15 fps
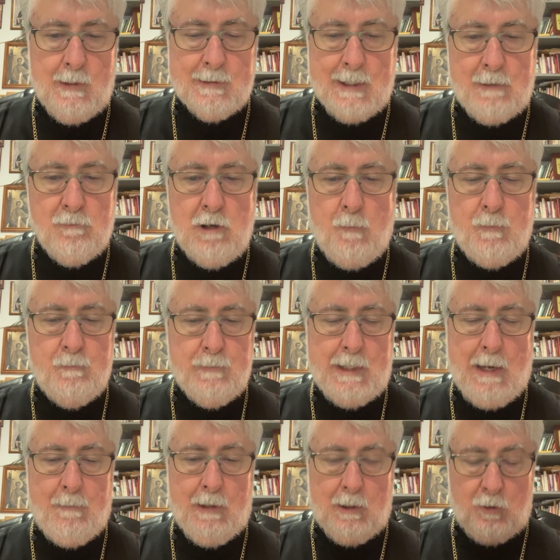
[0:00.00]
As I grew up and
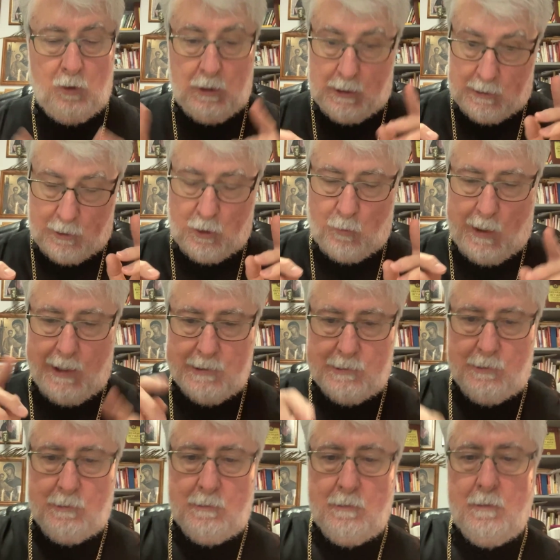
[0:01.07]
became a little, a little
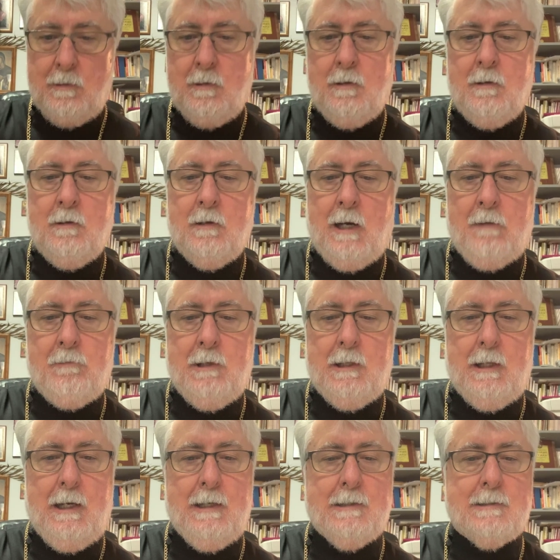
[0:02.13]
wiser, I
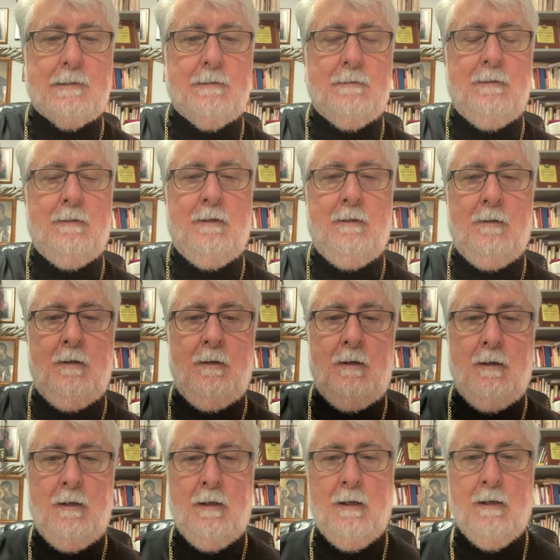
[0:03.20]
realized
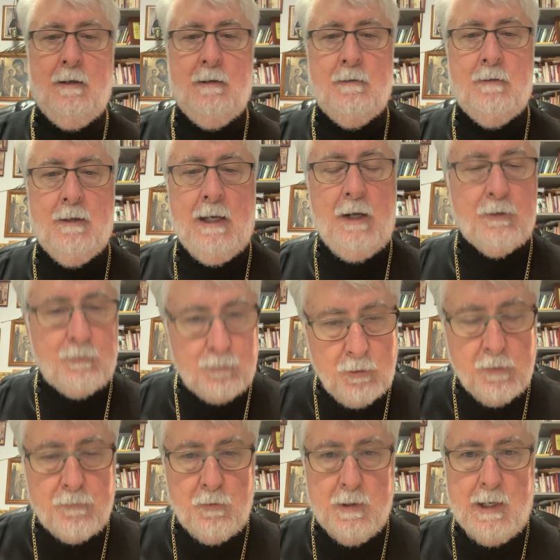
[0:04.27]
how
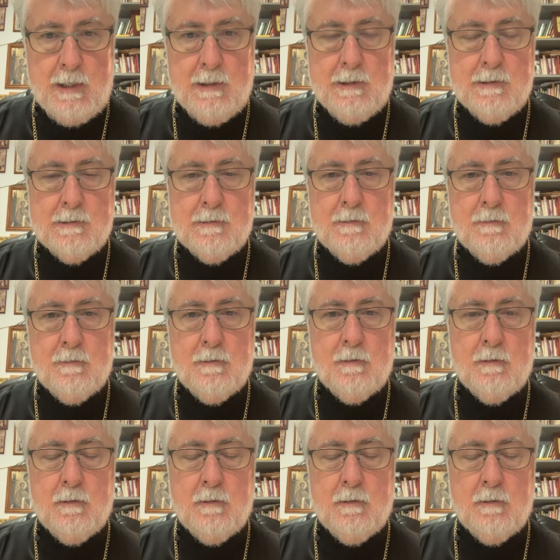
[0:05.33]
truthful that is.